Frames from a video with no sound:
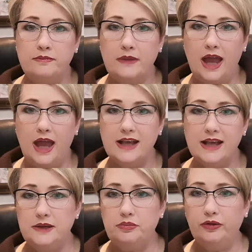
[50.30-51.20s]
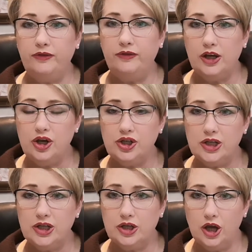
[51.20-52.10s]
has the
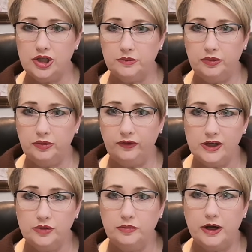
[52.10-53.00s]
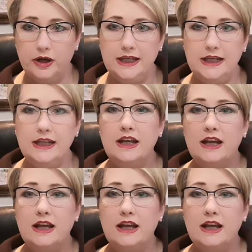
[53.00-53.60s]
coaching professional body,